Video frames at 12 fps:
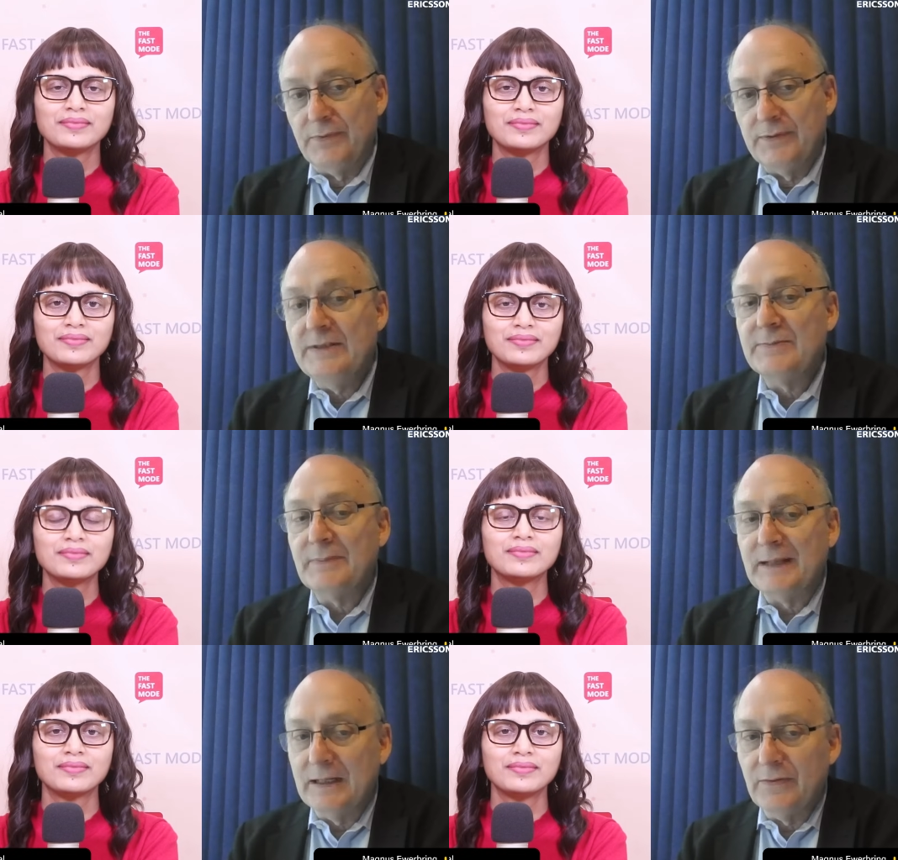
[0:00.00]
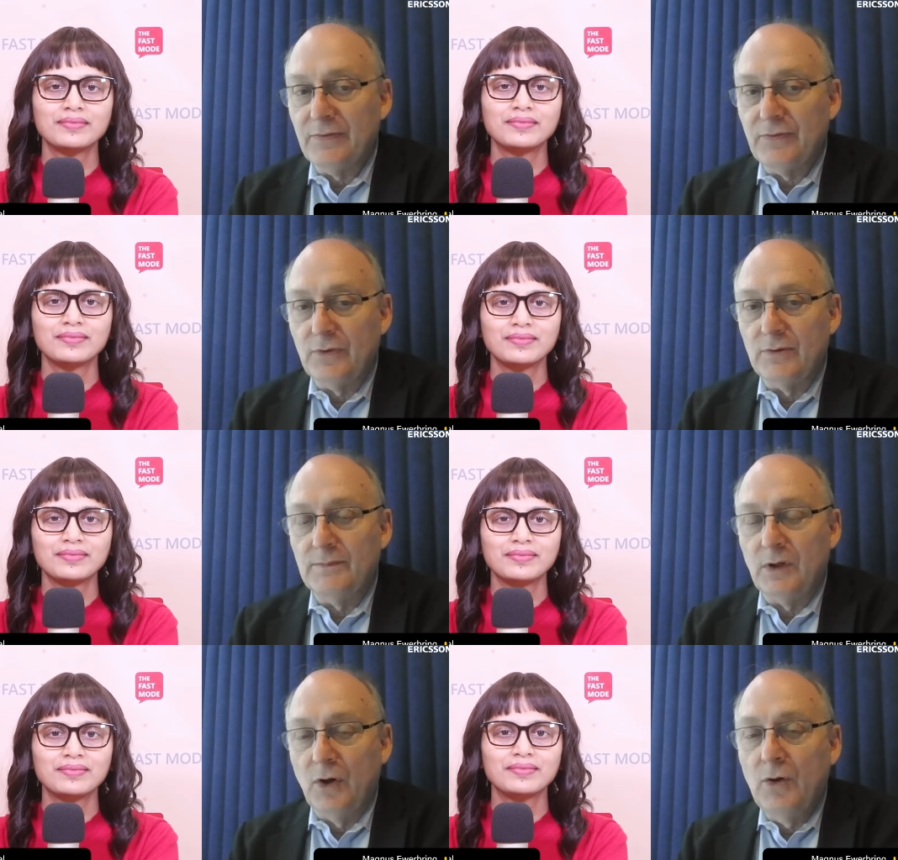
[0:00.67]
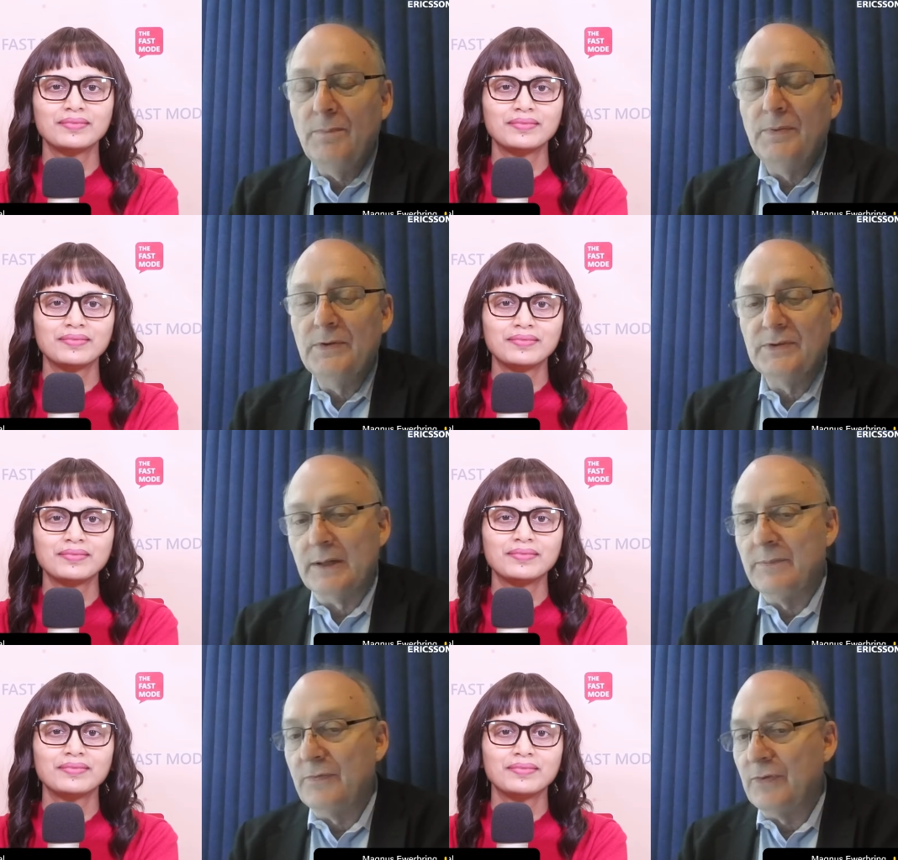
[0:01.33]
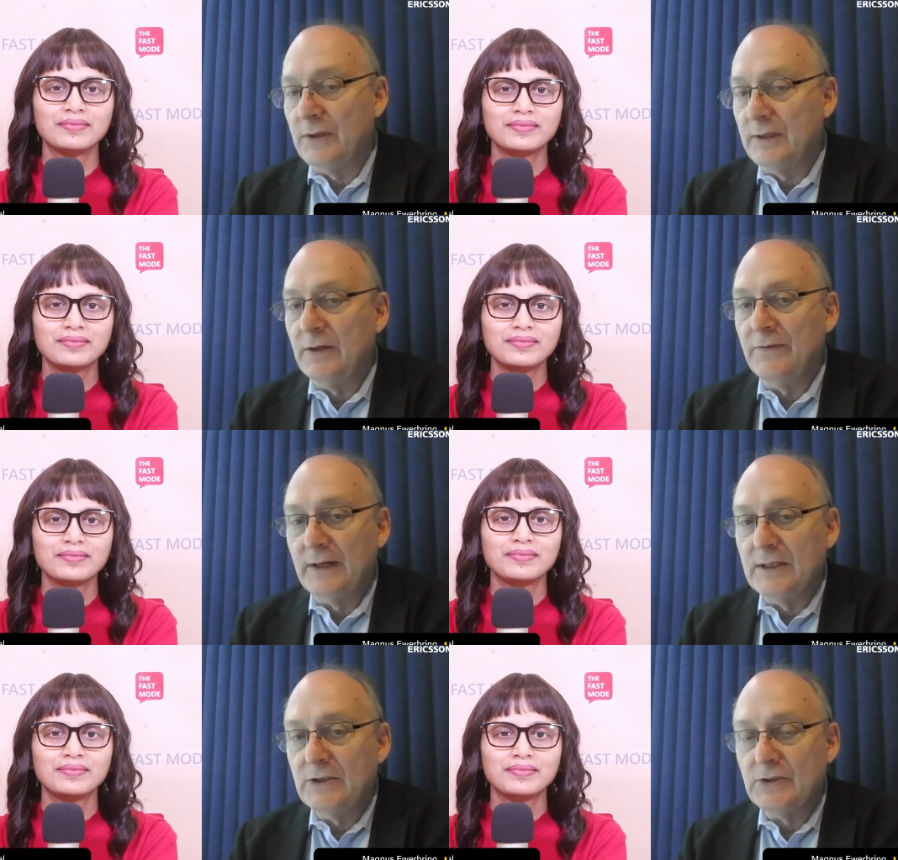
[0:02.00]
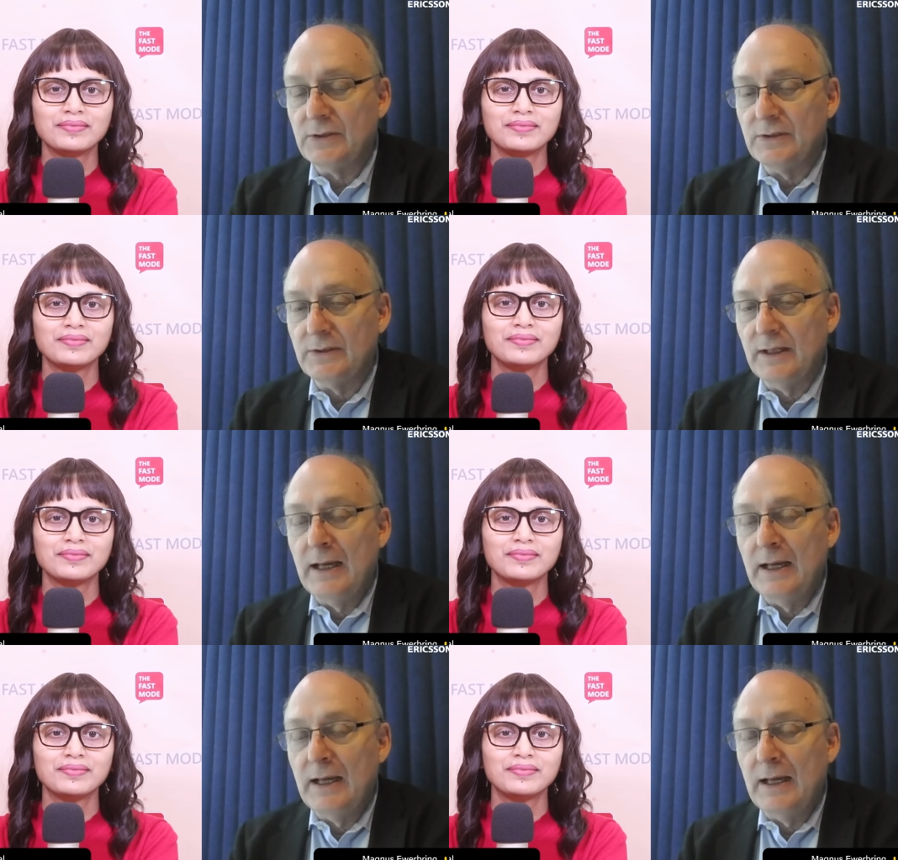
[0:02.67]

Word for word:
Speaker 1: this platform opens up for innovation.